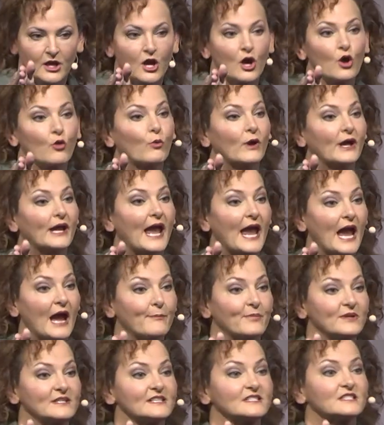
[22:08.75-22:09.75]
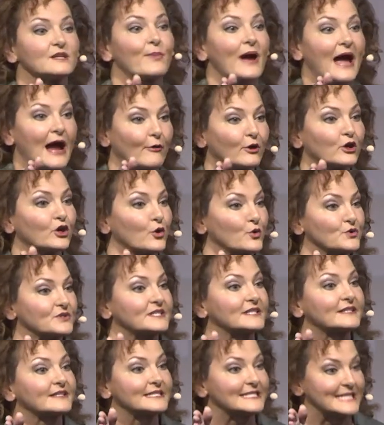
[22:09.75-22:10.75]
What happens is the power goes to
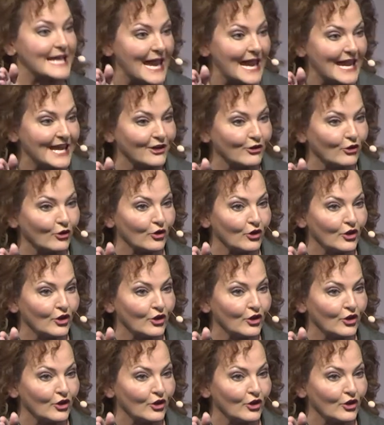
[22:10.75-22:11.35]
the tail.